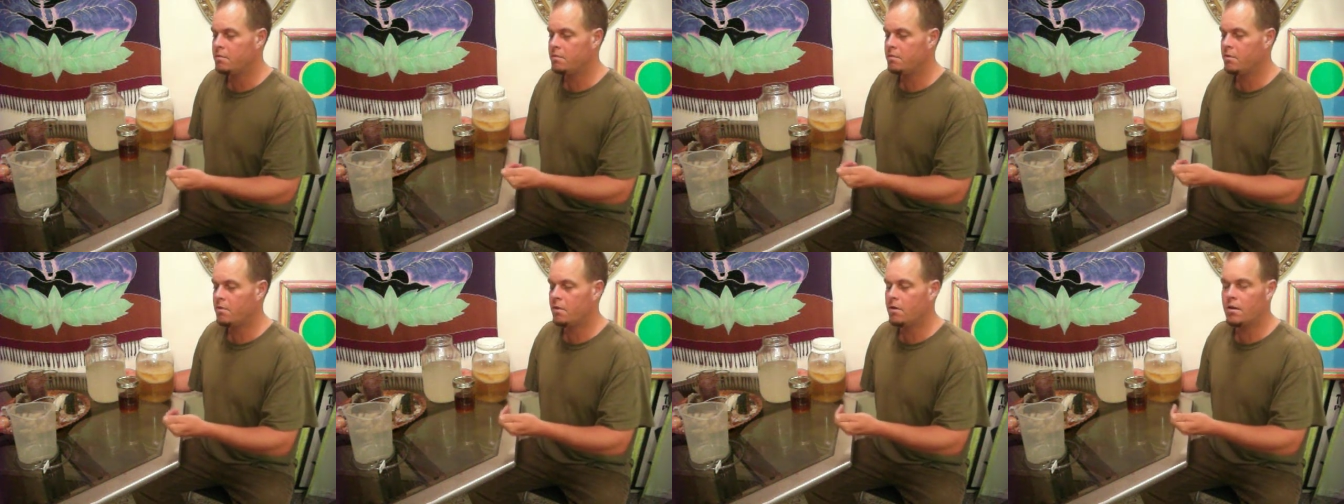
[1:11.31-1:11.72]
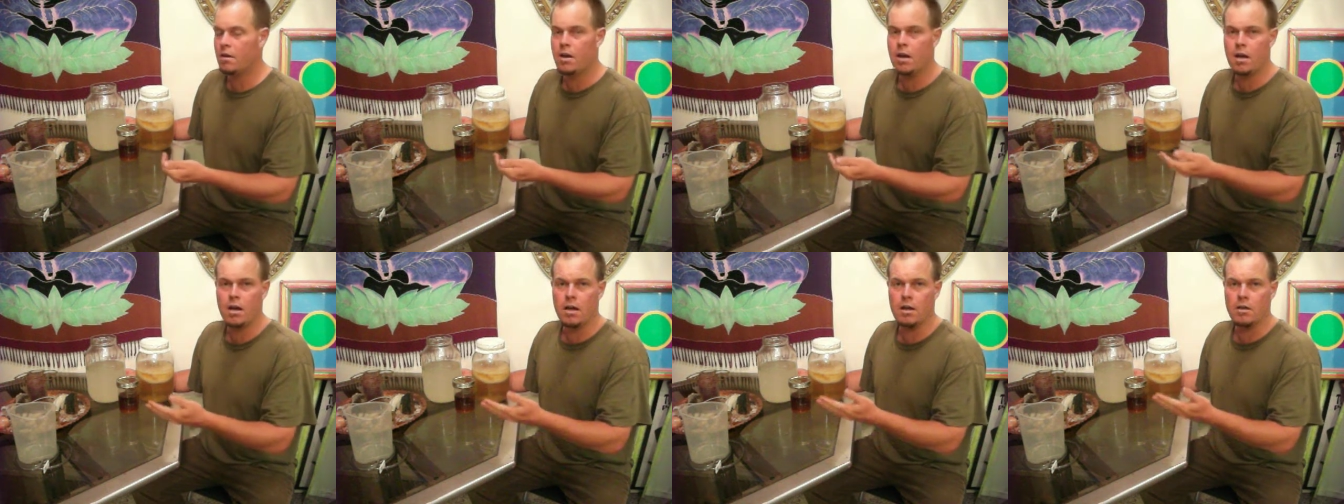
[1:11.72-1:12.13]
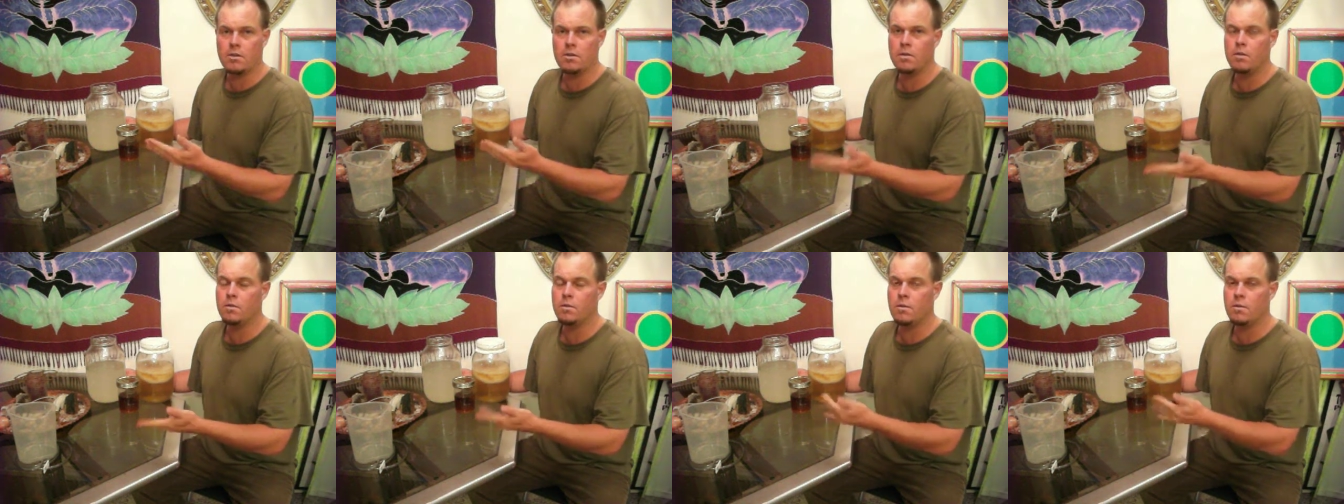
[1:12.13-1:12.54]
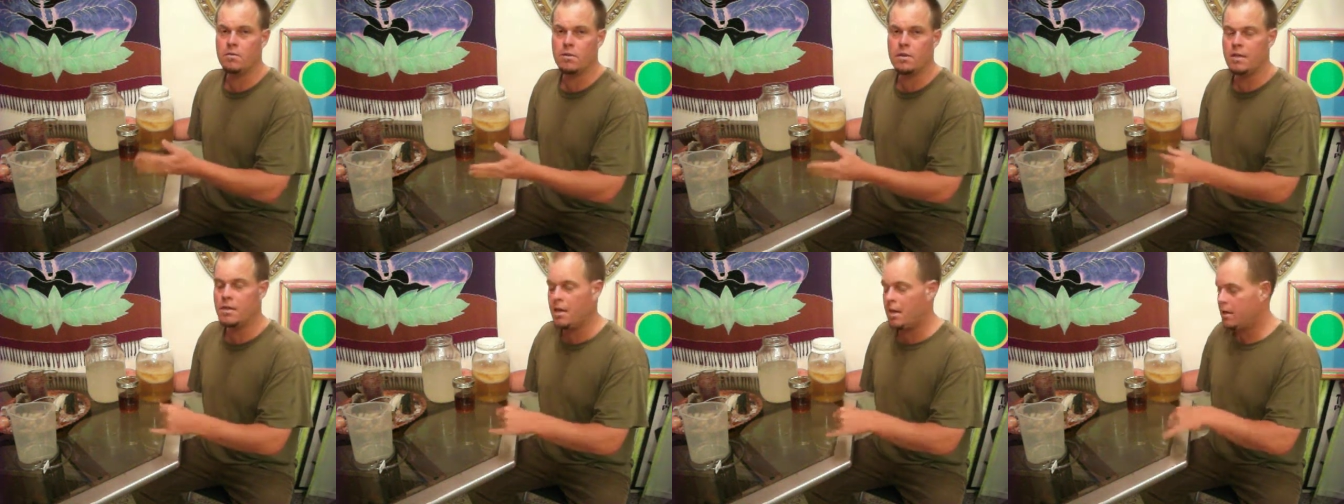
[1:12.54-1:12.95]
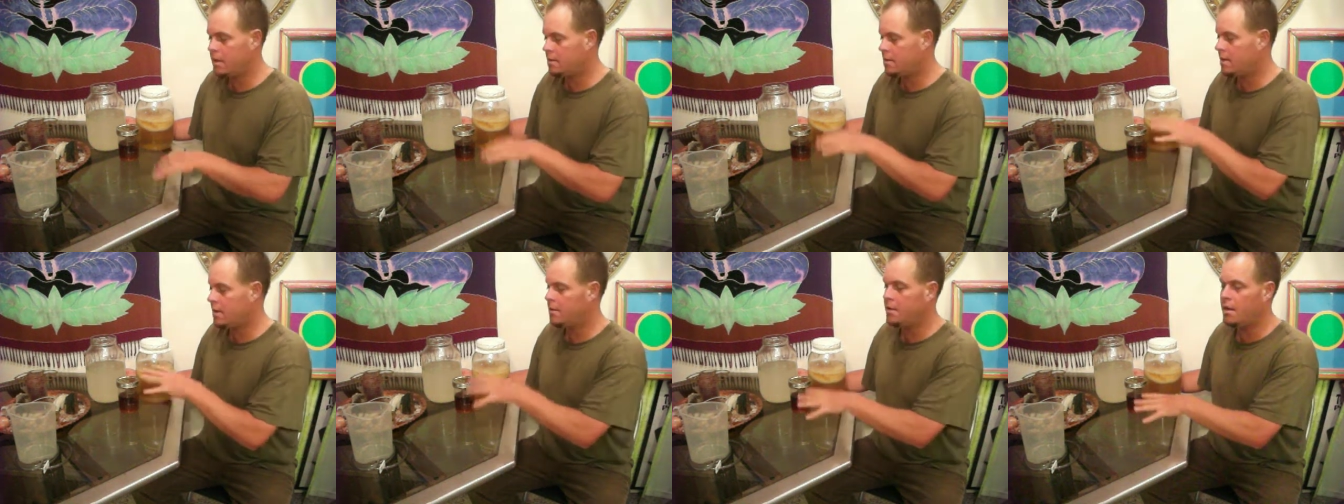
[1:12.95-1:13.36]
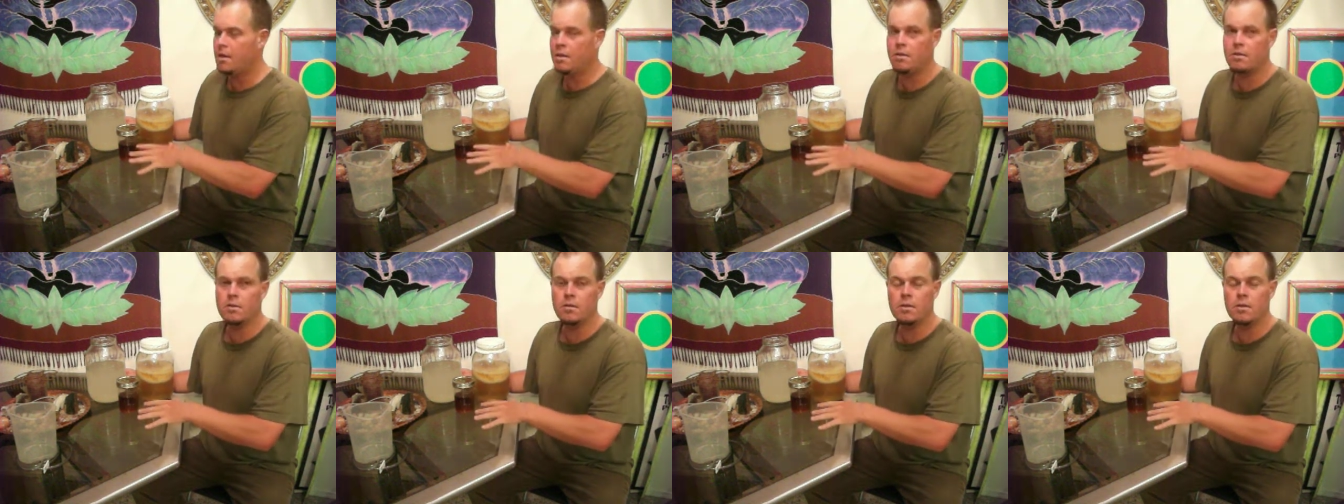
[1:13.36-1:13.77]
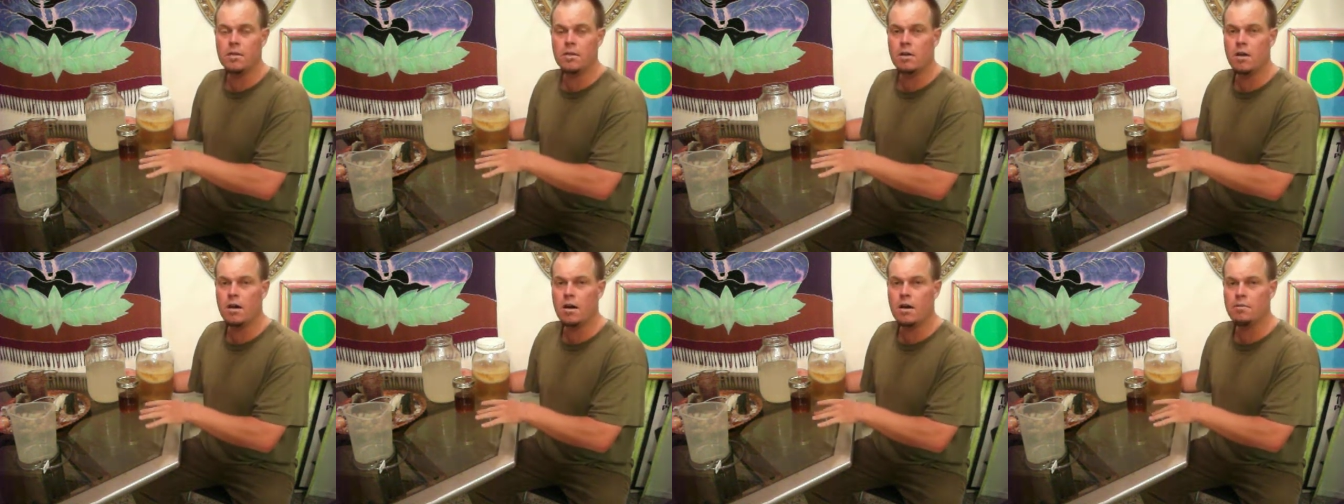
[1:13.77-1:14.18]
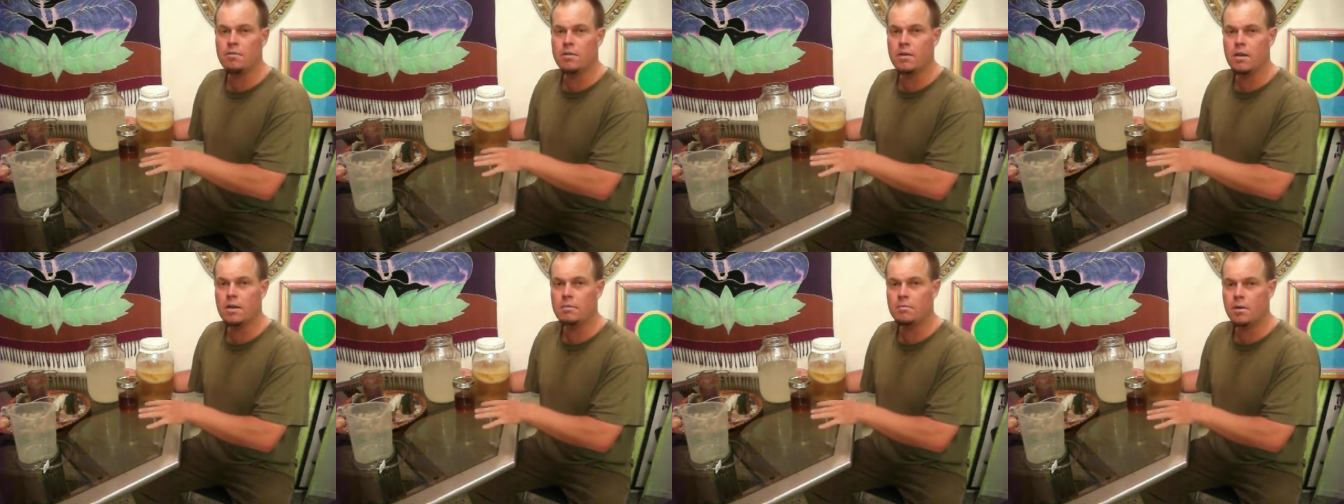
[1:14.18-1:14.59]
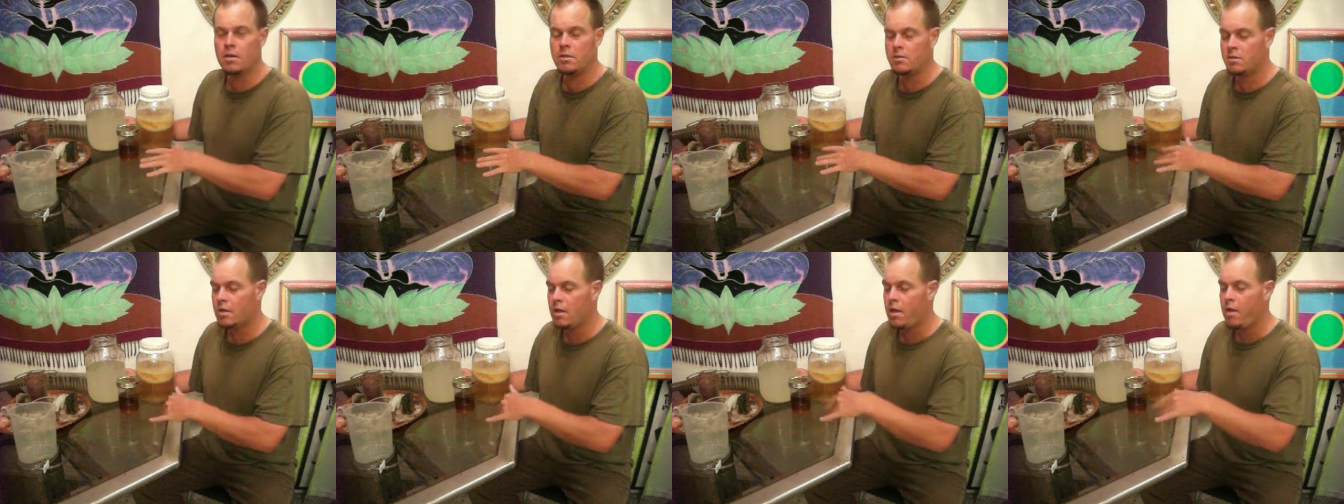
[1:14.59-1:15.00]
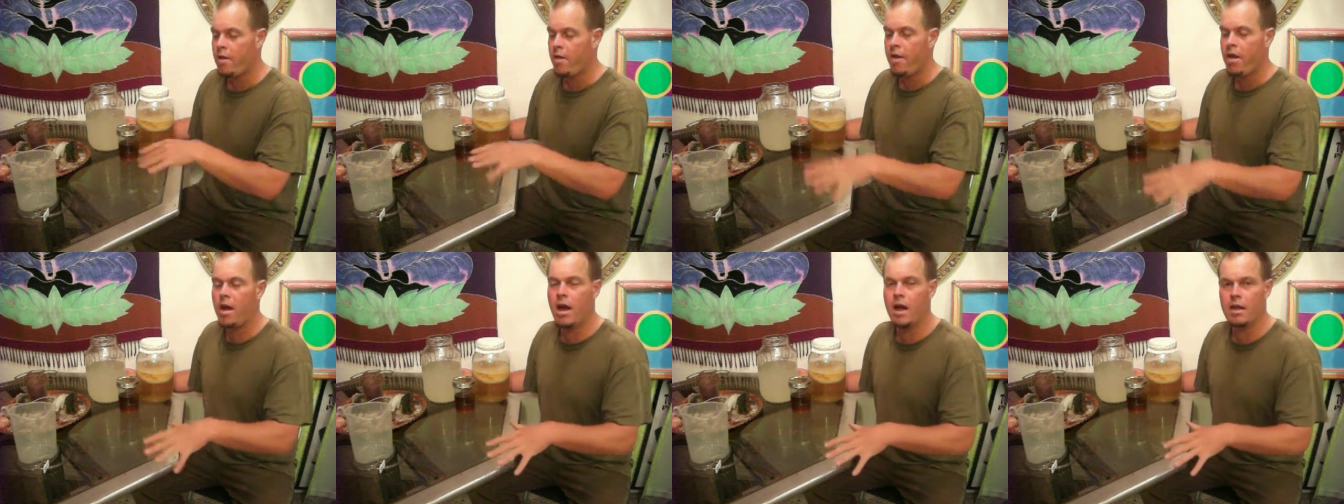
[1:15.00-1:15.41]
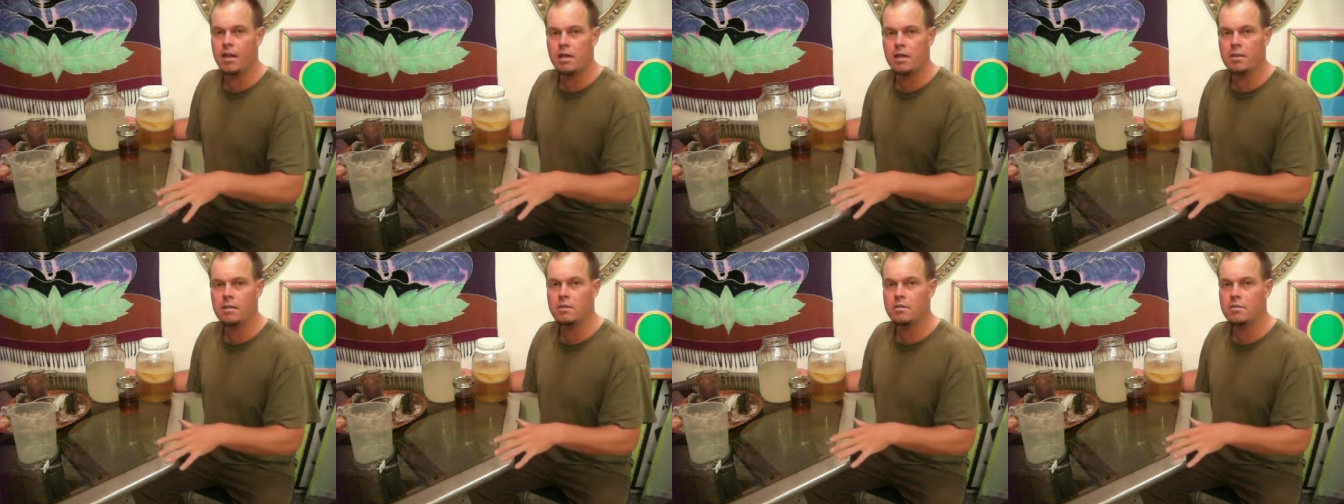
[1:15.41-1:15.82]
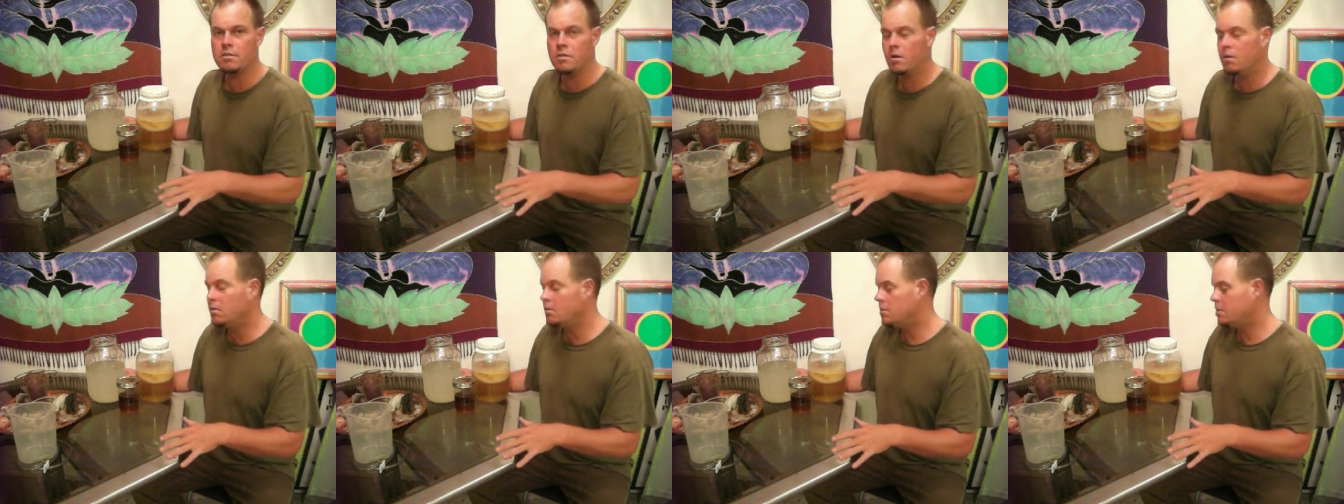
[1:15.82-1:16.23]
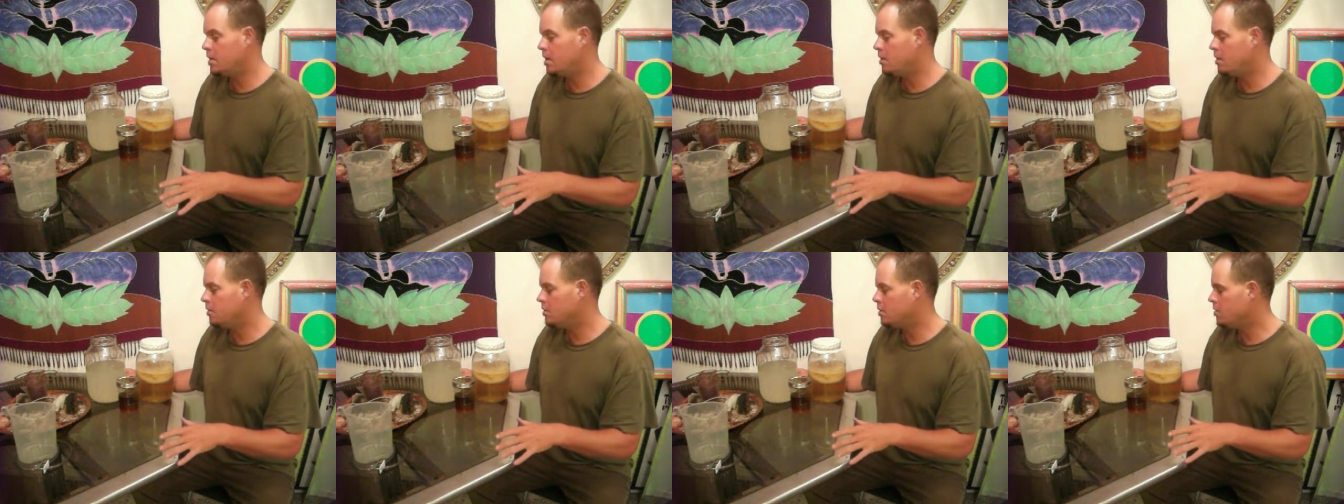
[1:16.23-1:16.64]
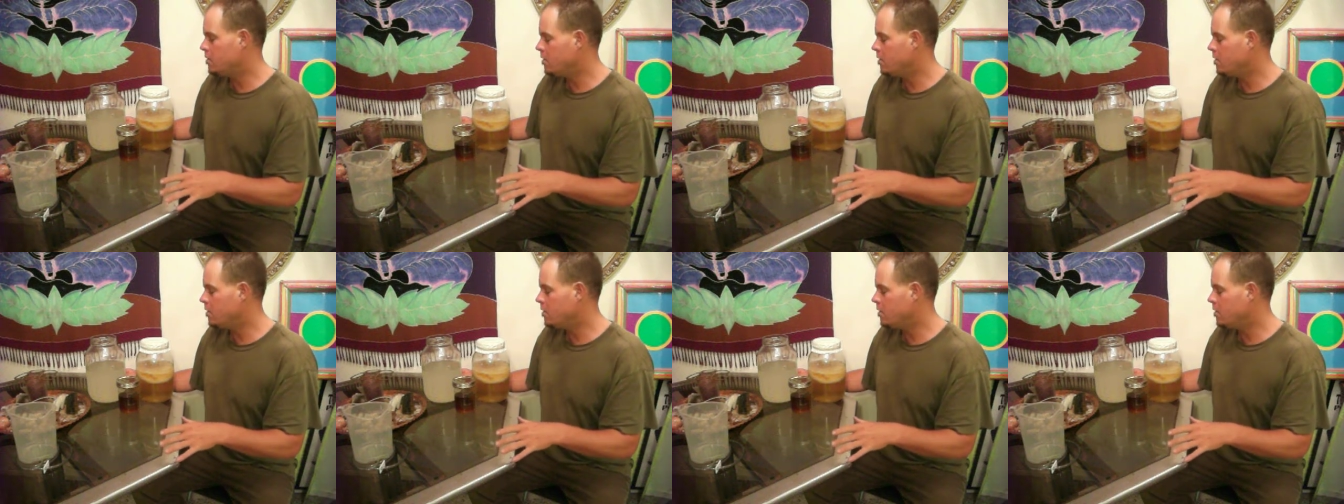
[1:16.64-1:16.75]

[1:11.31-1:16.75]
for 2 or 3 days, and then doing coffee enemas, I get the stones out.